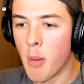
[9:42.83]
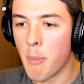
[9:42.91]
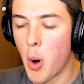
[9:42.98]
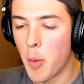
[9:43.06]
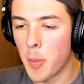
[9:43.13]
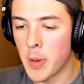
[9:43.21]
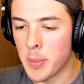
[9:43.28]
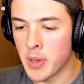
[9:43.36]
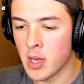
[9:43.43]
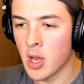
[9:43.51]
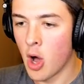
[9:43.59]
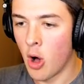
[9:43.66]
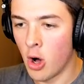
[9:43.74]

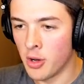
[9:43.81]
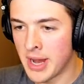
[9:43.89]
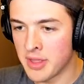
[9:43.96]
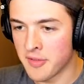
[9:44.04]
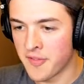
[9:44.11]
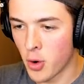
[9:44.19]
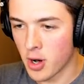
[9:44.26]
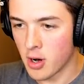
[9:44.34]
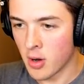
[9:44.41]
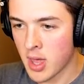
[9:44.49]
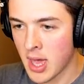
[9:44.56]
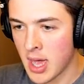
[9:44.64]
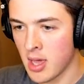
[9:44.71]
Poo-Poo-Pee-Pee, hold down the fort,
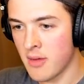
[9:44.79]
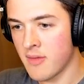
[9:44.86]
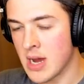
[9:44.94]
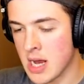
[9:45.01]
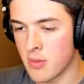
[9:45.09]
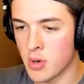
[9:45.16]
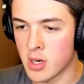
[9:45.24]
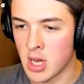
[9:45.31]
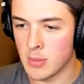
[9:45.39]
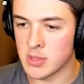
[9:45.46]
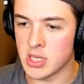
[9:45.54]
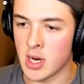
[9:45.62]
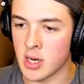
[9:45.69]
okay? If anyone
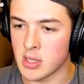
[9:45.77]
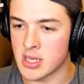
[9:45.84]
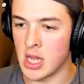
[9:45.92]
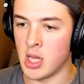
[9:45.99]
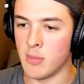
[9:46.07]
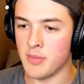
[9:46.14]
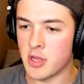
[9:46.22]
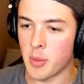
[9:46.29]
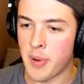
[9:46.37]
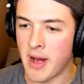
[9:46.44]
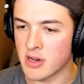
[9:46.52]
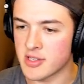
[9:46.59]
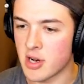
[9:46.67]
comes here, tell them your
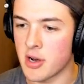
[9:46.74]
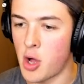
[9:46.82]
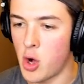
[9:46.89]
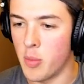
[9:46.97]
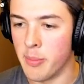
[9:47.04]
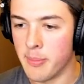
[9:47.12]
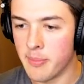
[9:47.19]
parents aren't home.